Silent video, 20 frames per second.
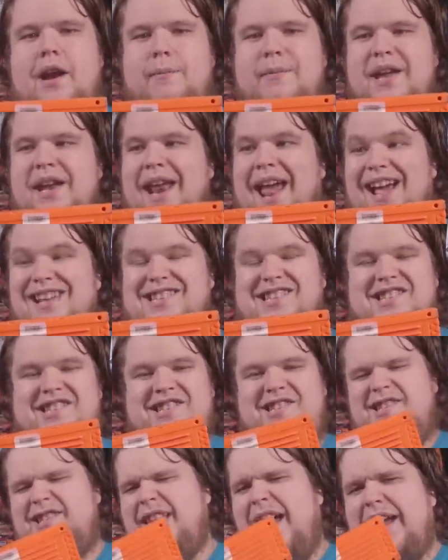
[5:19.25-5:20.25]
I mean, as a
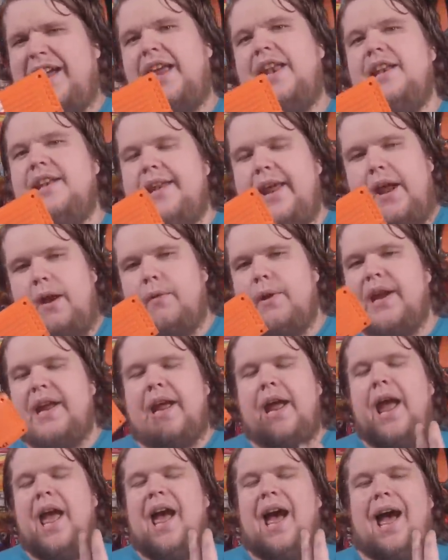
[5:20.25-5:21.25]

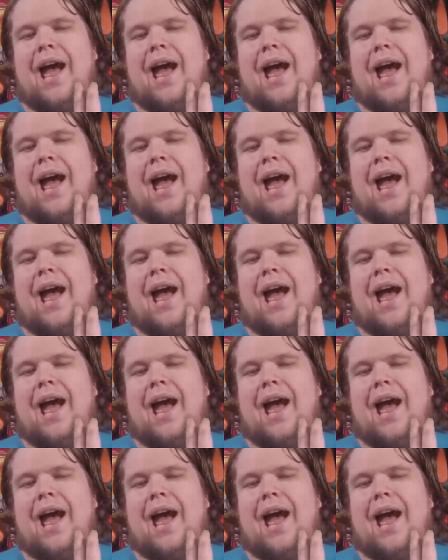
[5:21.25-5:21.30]
secondary,